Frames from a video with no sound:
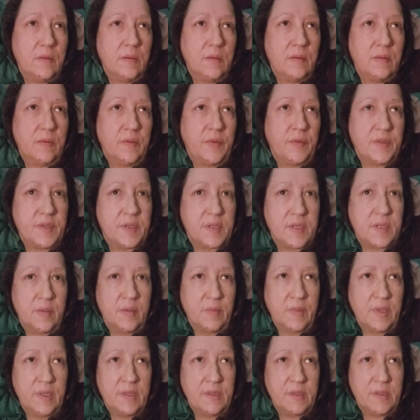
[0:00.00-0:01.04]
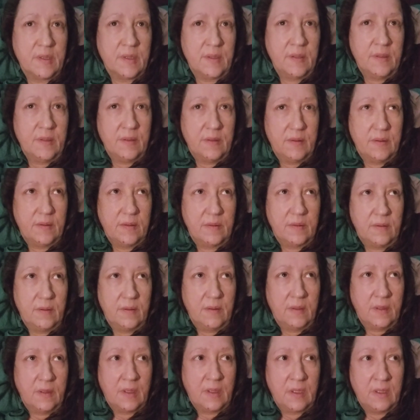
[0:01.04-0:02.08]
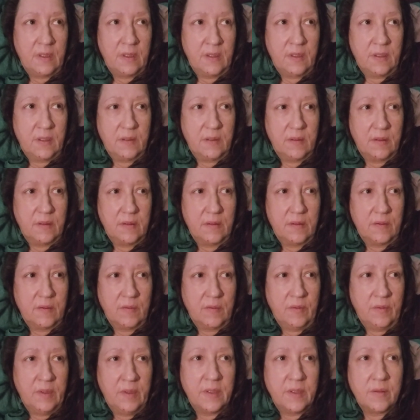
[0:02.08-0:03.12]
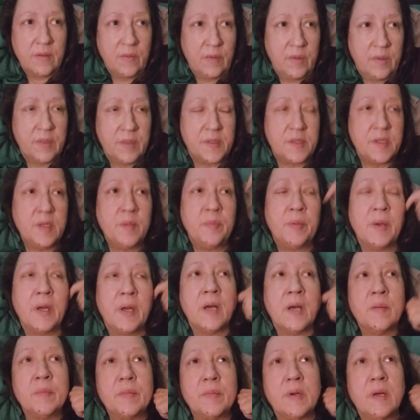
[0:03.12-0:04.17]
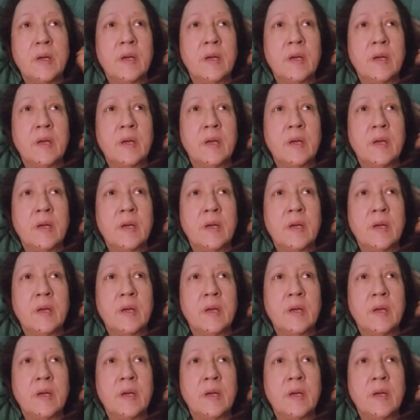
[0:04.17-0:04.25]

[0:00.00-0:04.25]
for some reason, I with with CPAP,